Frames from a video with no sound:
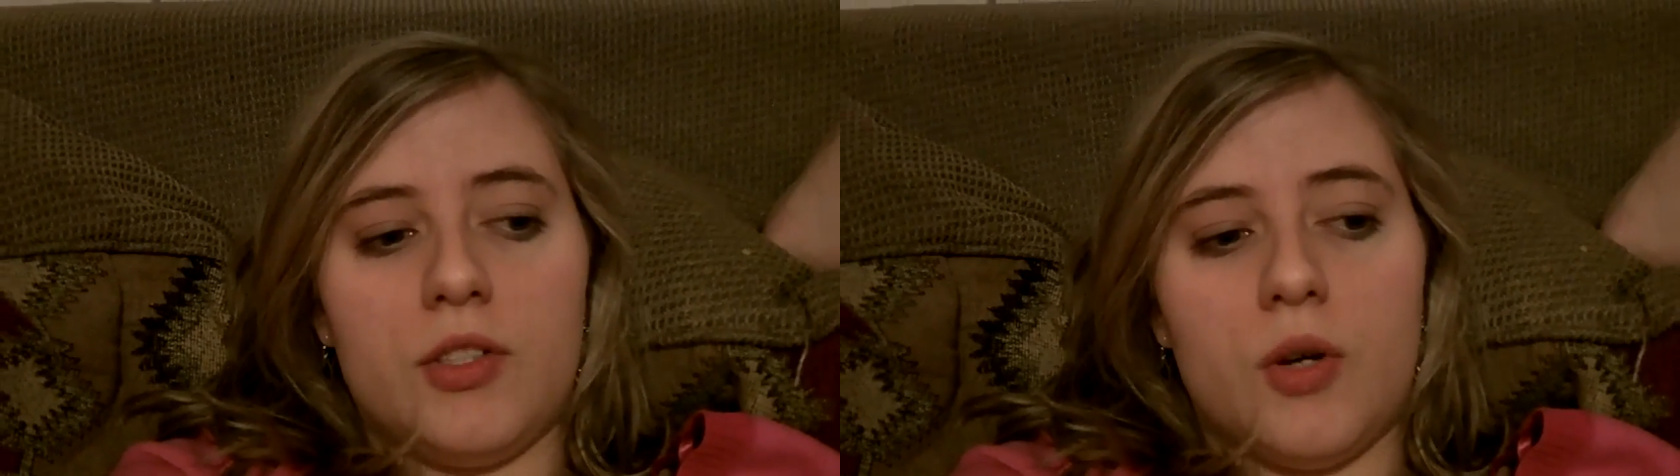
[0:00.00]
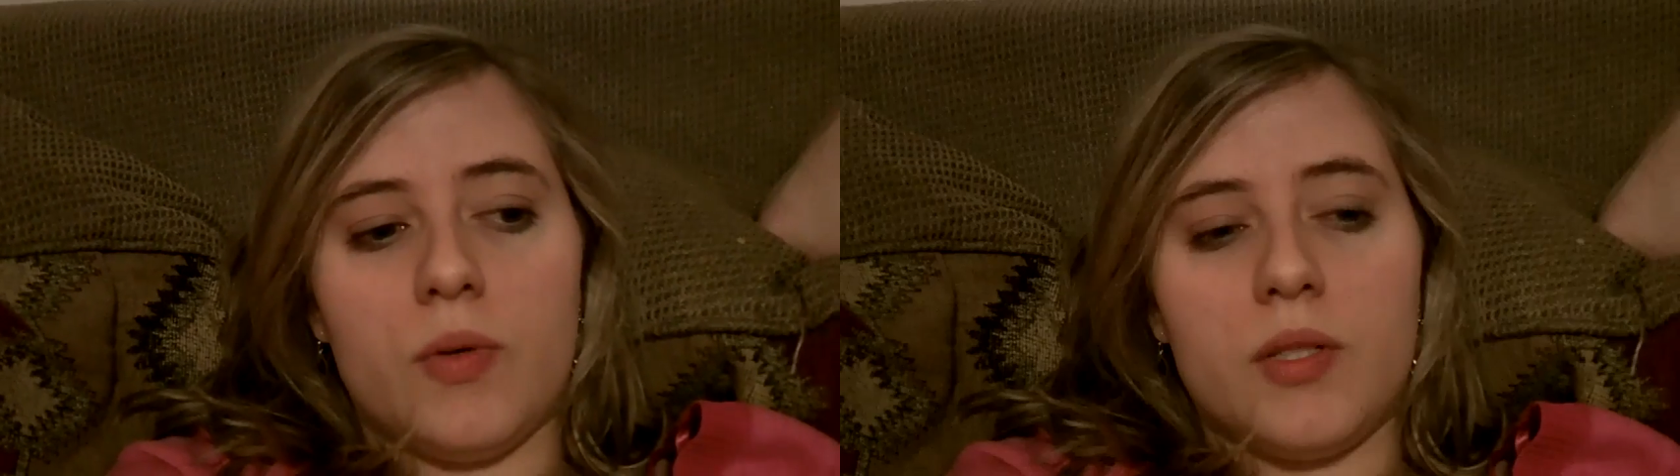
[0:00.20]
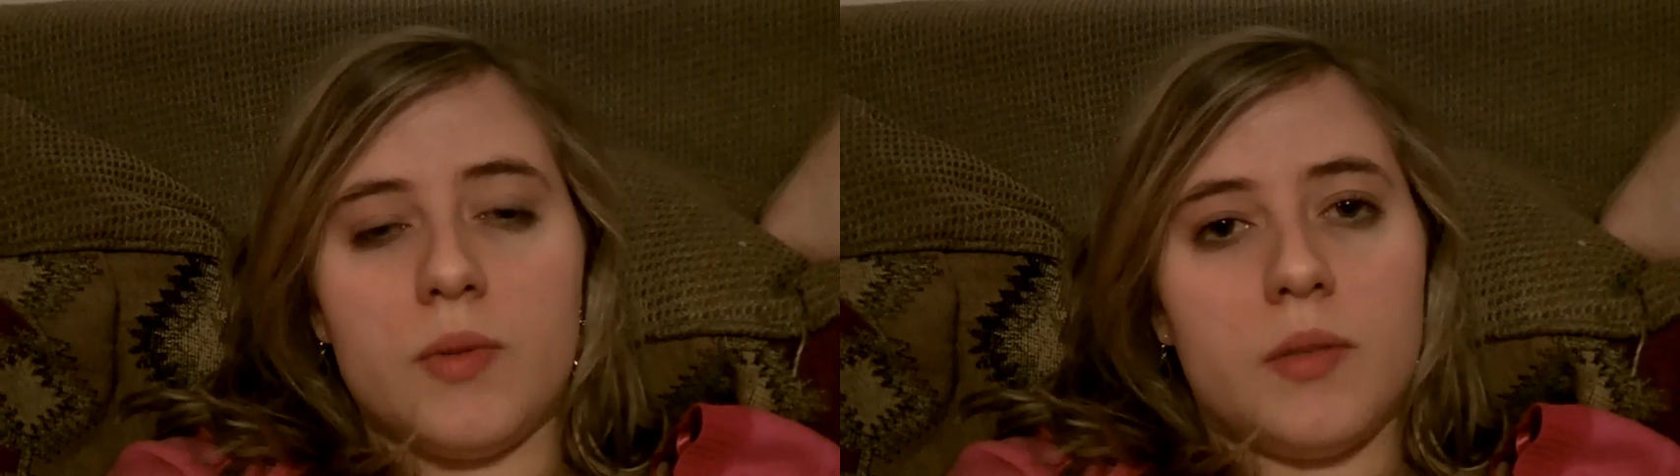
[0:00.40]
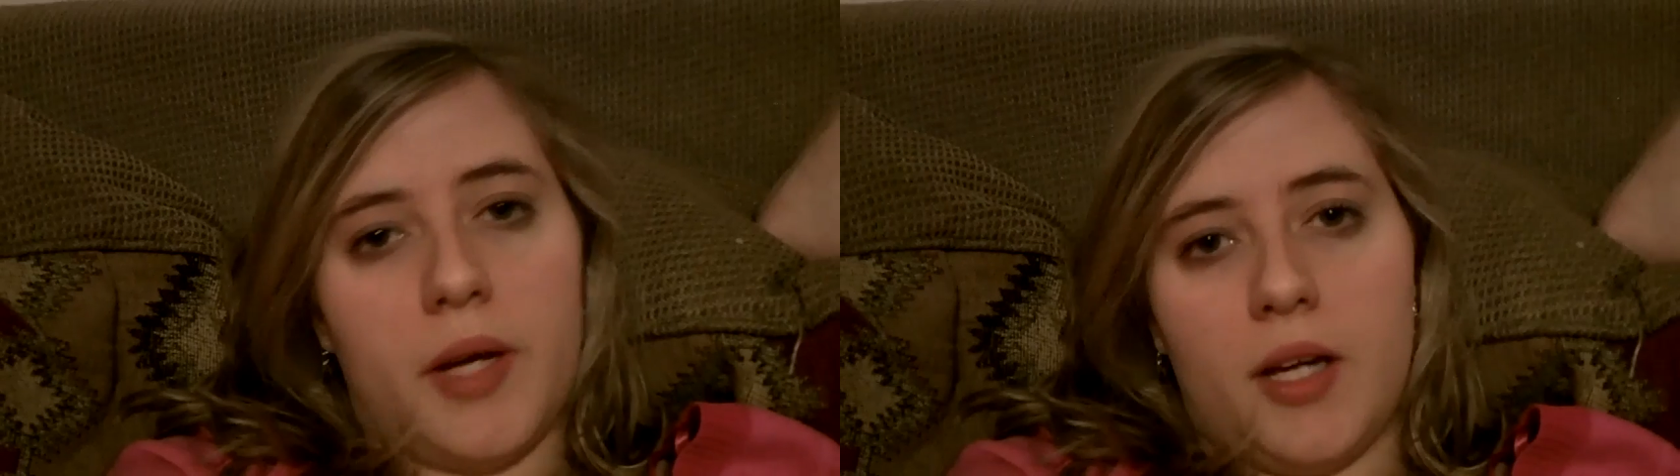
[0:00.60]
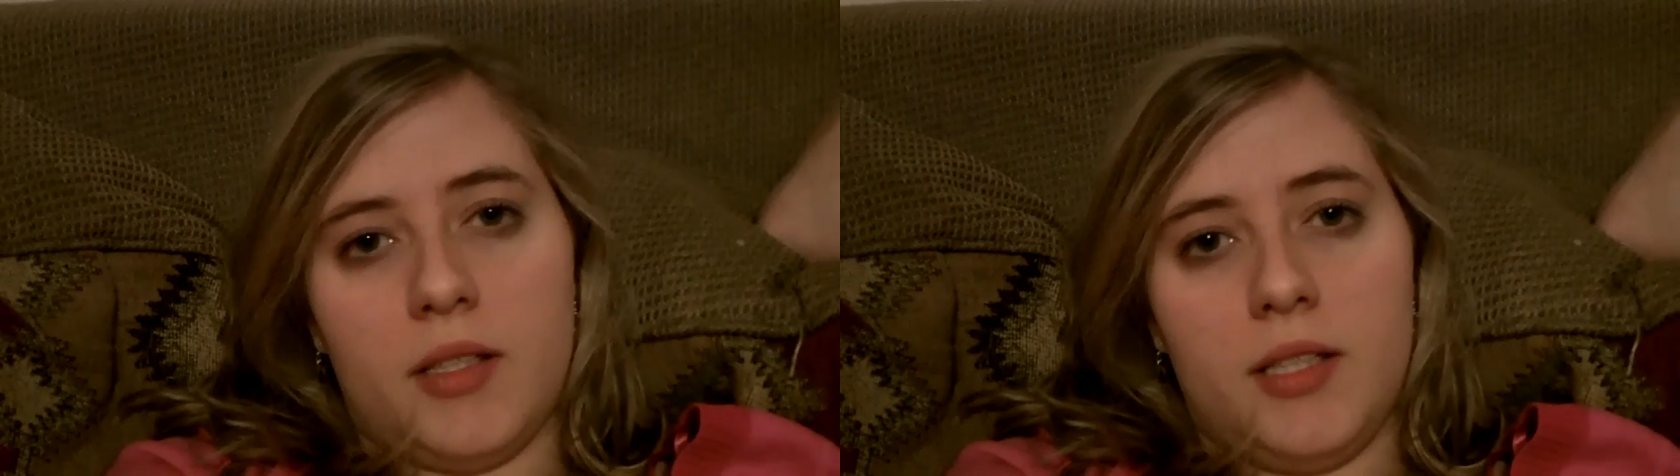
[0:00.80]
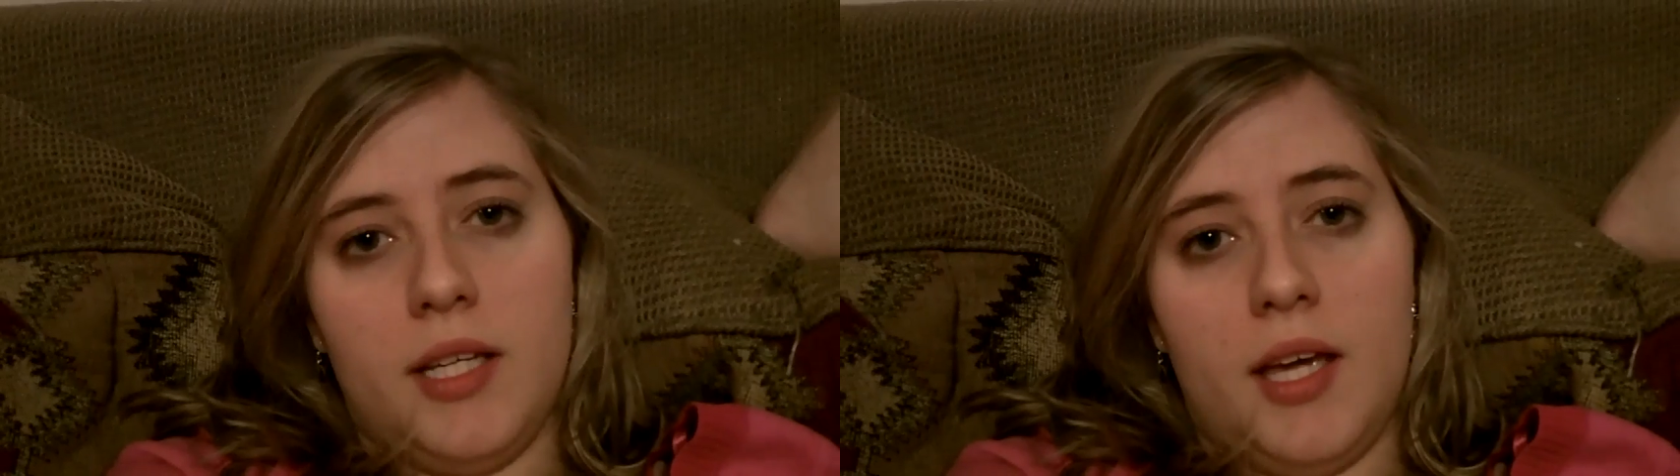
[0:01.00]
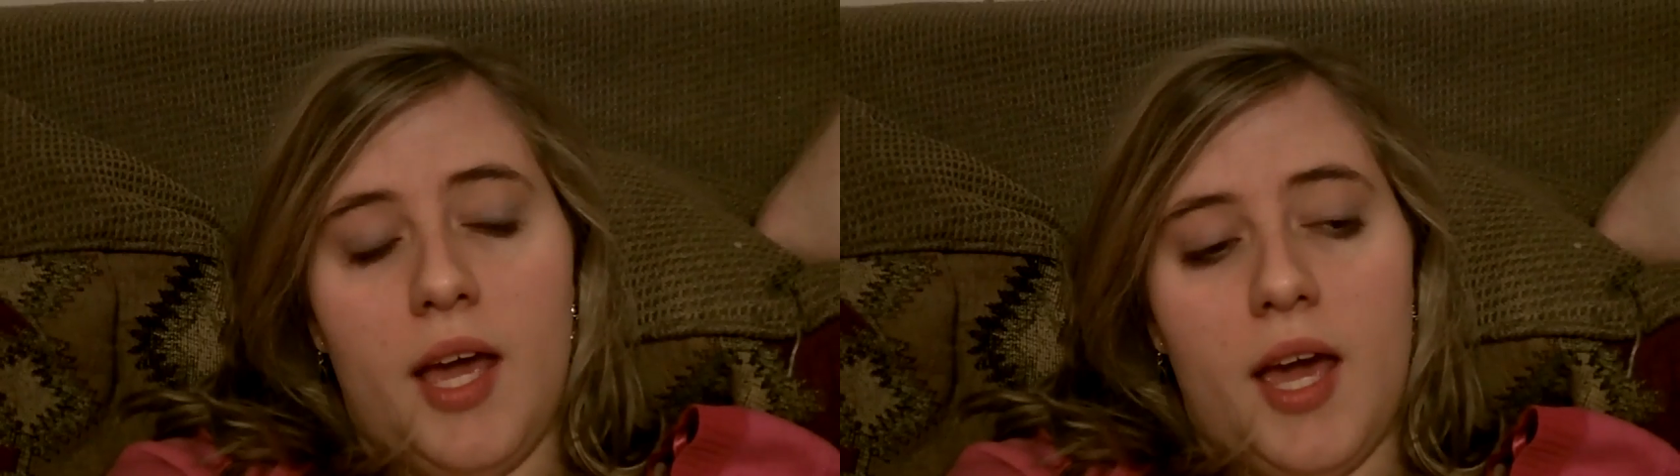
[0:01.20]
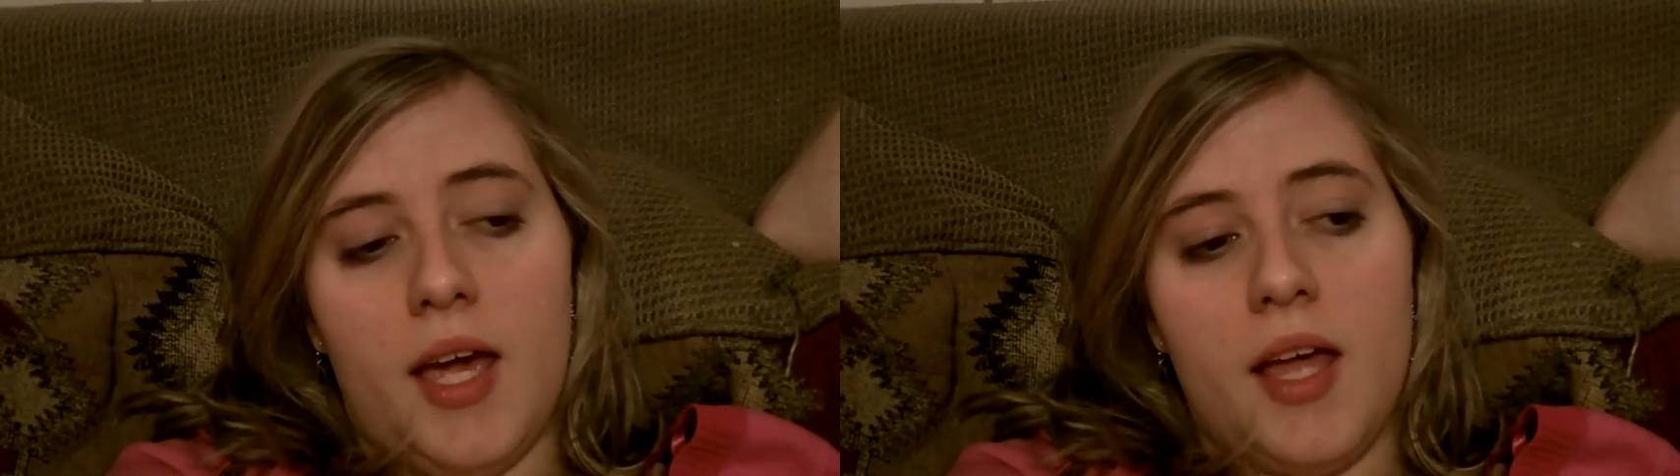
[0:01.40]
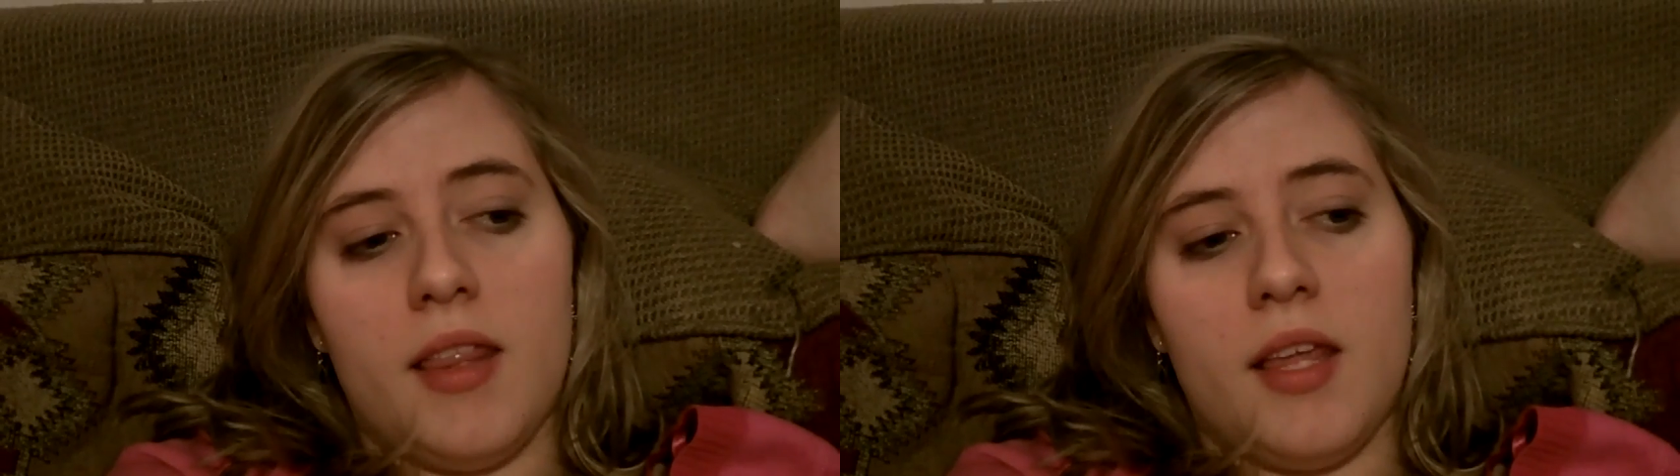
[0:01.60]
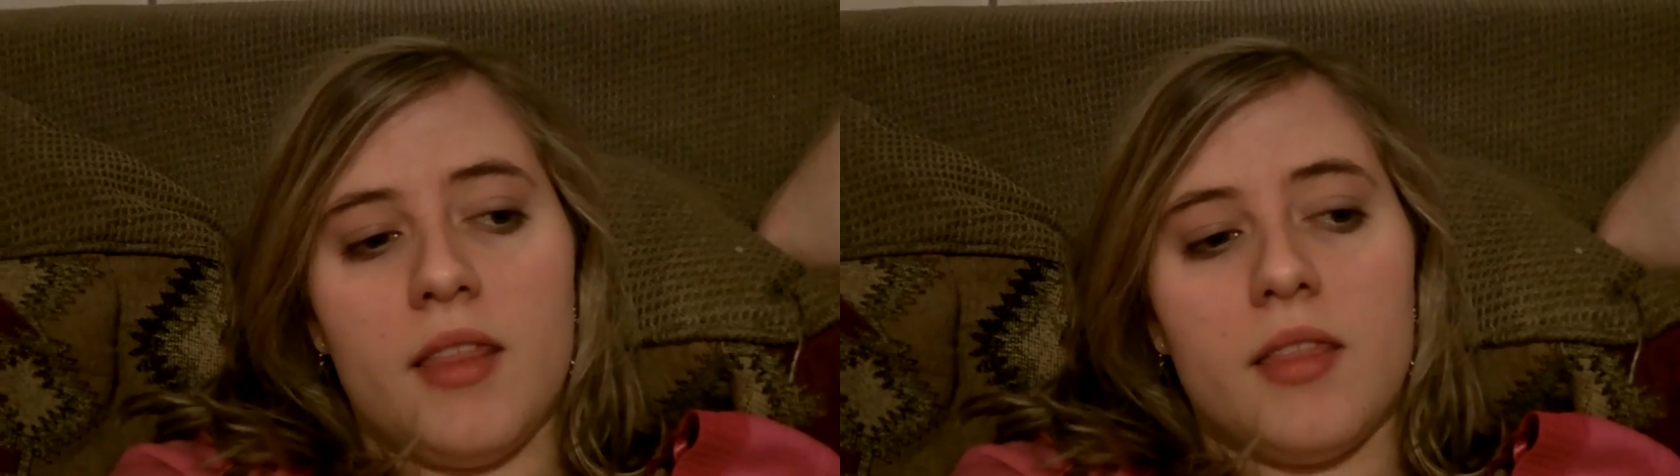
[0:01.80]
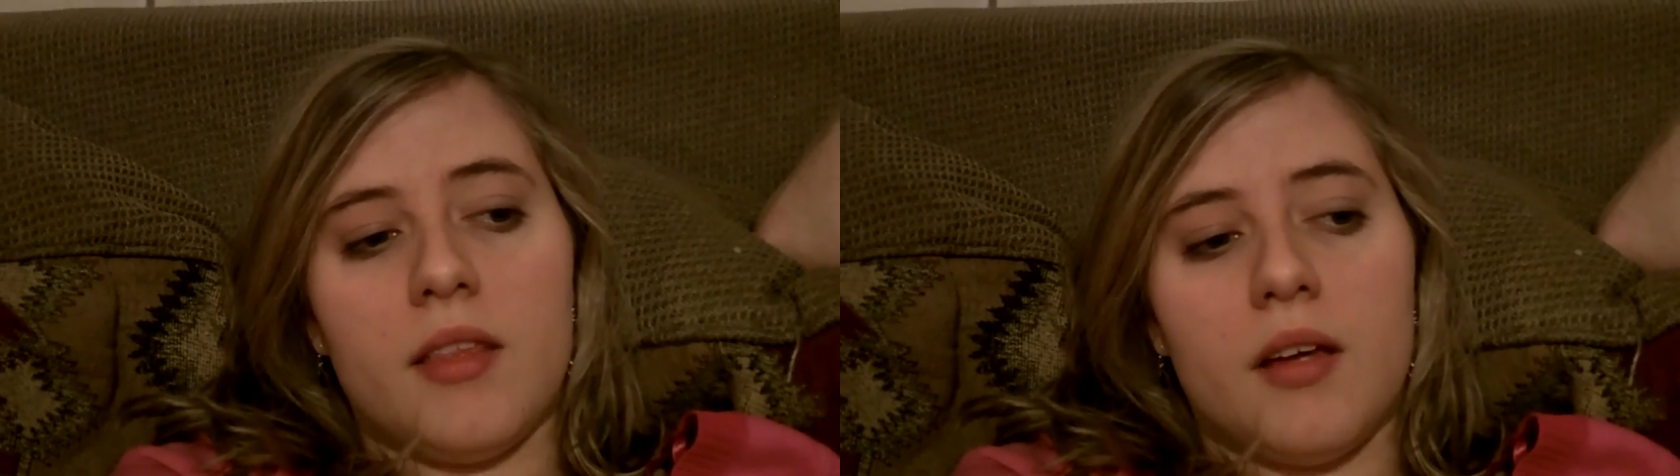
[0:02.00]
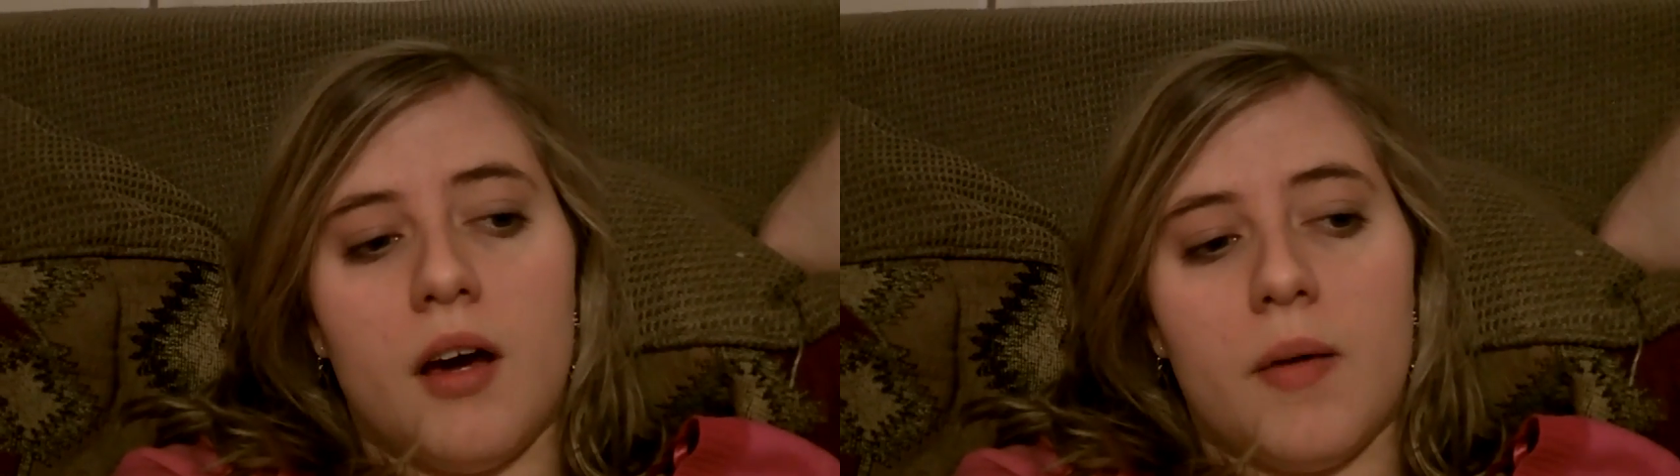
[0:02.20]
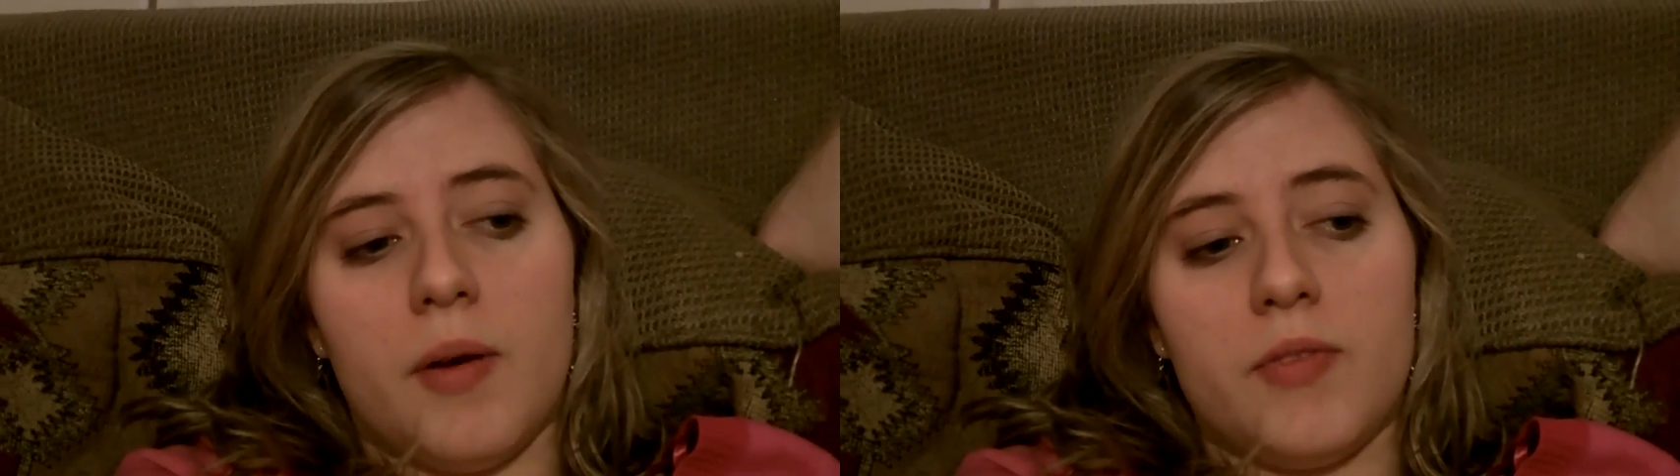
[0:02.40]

So we just went to my house and ate, and then um,